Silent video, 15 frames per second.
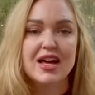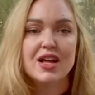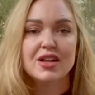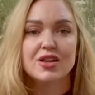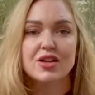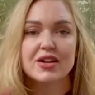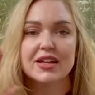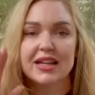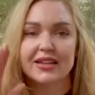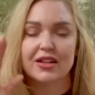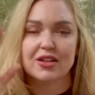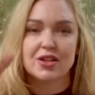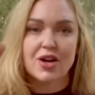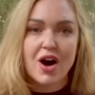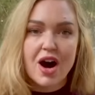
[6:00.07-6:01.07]
looking at the
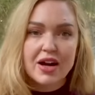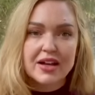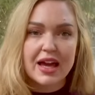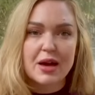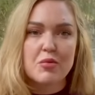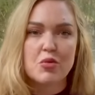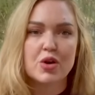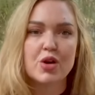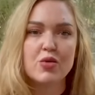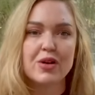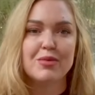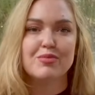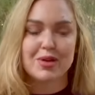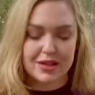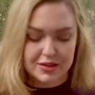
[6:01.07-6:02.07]
long game. What are we
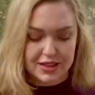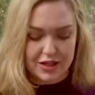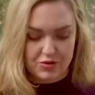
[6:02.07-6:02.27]
building